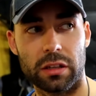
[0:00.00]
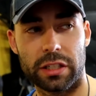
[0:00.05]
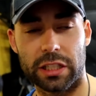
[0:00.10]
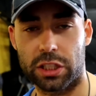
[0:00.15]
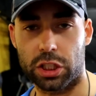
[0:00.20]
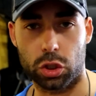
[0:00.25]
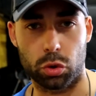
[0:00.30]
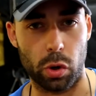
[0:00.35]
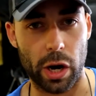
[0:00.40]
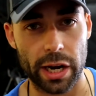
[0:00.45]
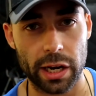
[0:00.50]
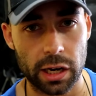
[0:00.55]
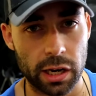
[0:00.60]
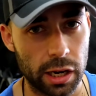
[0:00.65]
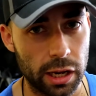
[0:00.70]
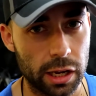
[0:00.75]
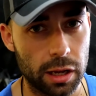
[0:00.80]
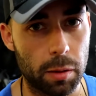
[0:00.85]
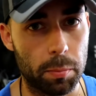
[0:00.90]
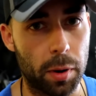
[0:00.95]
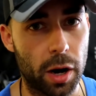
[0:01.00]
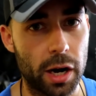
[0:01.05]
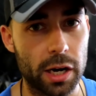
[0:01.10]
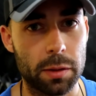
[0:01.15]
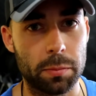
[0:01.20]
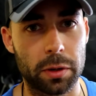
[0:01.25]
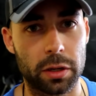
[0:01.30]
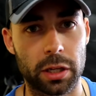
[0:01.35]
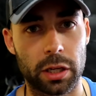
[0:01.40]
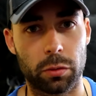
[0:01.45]
discrediting a
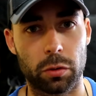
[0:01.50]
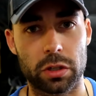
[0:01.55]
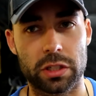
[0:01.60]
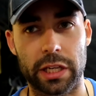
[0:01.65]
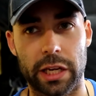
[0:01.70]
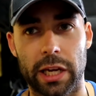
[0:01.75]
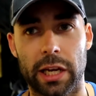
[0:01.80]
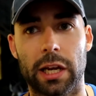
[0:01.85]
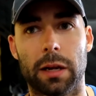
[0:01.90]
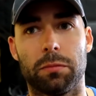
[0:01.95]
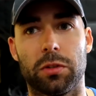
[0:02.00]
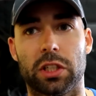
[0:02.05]
bodybuilding routine.